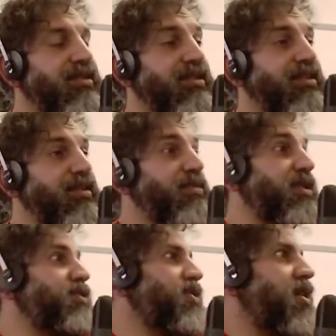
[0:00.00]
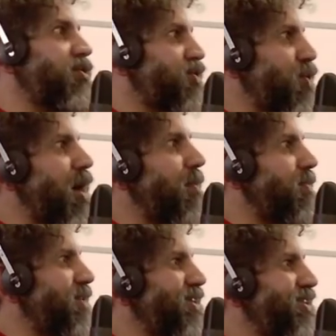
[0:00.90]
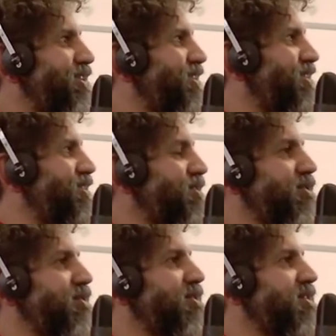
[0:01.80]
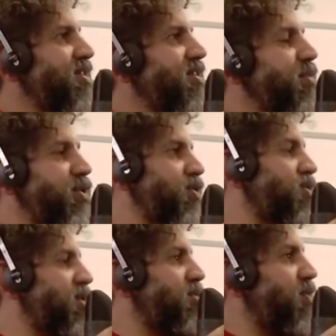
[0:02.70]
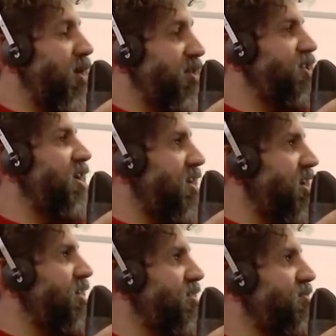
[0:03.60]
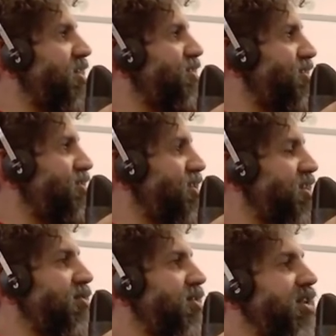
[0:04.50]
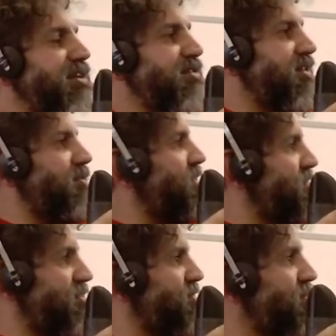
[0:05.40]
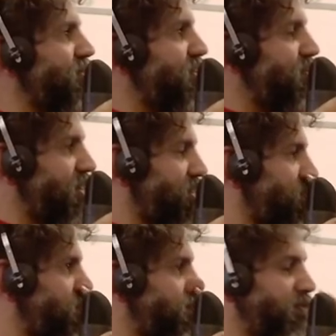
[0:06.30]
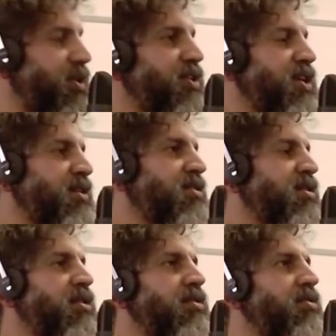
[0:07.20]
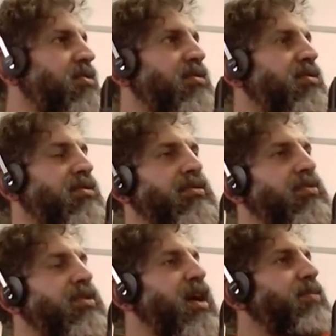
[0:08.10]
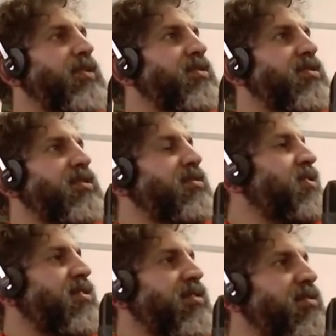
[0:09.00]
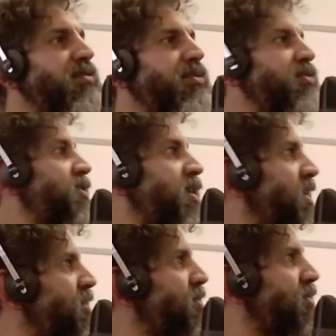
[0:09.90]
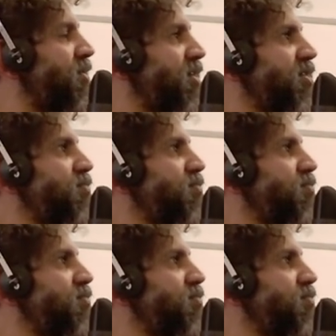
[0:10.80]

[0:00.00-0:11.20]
Inventors House show up? You know, because also they are quite young guys, right? In general, like Sabas and so on. These guys are pretty young. Or what happens in Monterrey? Or is it